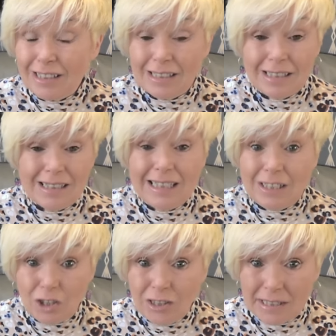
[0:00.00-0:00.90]

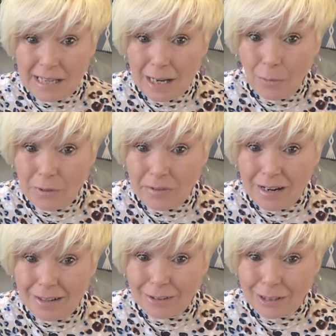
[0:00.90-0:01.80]
Stitch and Style
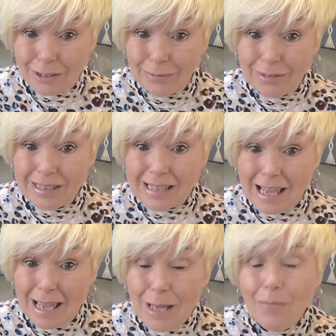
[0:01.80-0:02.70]
with Nadia was
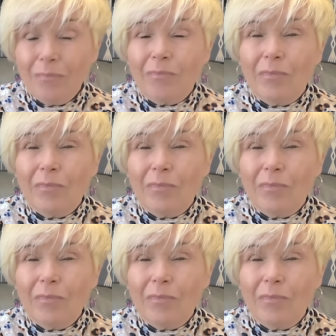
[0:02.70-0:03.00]
there.